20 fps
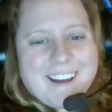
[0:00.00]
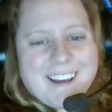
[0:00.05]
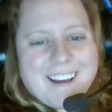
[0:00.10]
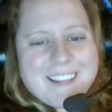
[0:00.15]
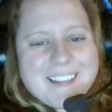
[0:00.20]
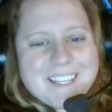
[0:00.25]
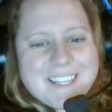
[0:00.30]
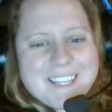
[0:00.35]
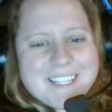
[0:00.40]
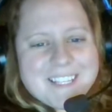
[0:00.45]

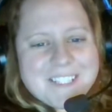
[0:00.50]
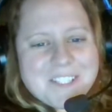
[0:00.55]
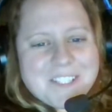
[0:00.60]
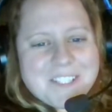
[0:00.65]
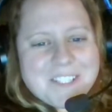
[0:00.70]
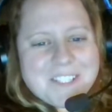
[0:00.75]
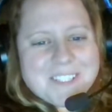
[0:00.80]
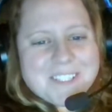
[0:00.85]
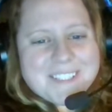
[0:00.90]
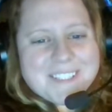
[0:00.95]
I think it's
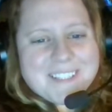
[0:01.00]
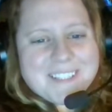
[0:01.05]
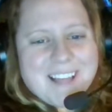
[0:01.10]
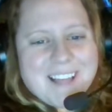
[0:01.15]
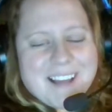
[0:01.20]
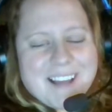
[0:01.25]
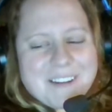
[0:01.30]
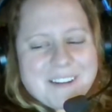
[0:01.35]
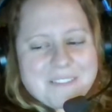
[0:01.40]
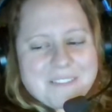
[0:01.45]
just
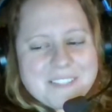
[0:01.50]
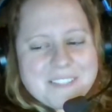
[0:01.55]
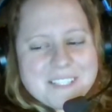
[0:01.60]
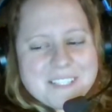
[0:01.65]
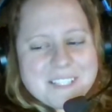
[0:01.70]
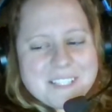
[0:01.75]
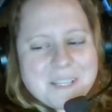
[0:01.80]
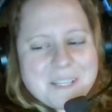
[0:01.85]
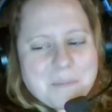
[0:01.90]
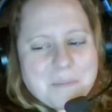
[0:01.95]
lack of
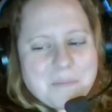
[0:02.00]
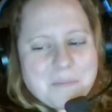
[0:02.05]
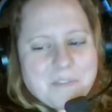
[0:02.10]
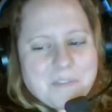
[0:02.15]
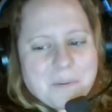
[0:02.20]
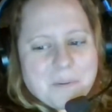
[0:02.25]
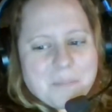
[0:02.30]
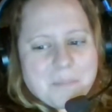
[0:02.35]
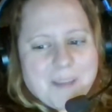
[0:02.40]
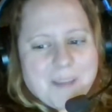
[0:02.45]
sleep
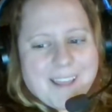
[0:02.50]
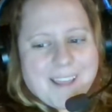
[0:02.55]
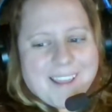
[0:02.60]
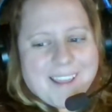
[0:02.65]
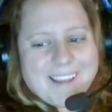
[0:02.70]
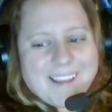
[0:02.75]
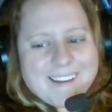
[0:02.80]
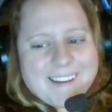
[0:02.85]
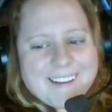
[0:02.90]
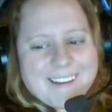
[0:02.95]
from
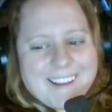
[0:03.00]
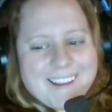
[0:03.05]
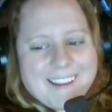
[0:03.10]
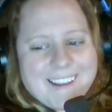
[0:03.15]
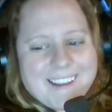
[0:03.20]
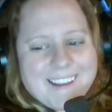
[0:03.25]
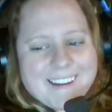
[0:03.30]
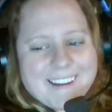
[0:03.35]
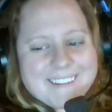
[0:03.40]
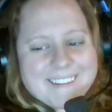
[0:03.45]
pain
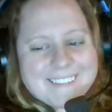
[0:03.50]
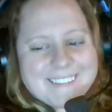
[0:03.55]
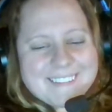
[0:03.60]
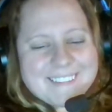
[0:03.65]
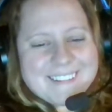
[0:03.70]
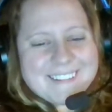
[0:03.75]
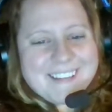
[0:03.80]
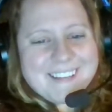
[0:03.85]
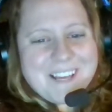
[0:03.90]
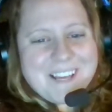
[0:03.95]

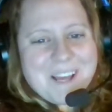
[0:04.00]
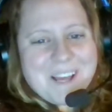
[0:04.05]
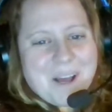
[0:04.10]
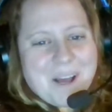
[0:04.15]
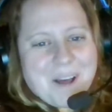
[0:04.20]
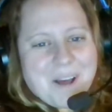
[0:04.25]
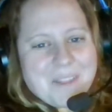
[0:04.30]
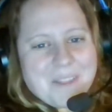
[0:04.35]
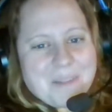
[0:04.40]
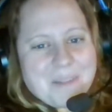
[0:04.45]
and
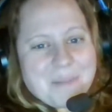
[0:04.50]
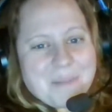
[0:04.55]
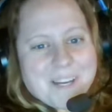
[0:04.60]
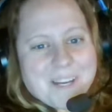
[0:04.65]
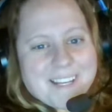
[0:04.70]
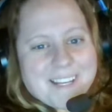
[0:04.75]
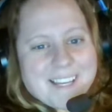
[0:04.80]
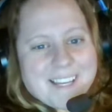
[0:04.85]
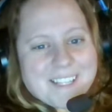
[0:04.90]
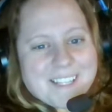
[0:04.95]
the
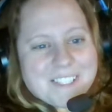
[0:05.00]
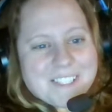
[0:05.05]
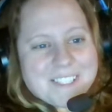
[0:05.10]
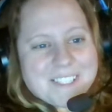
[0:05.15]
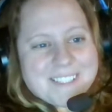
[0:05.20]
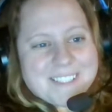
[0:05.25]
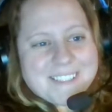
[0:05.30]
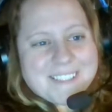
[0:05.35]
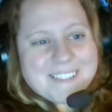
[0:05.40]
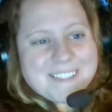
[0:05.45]

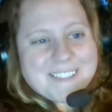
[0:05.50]
medication.